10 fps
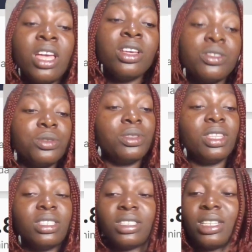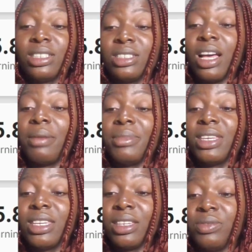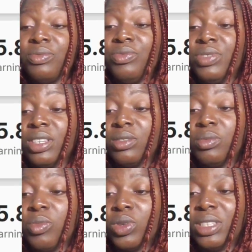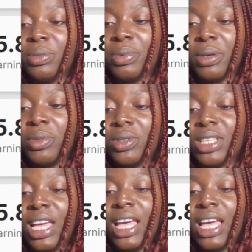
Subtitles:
So these channels are making real money per month,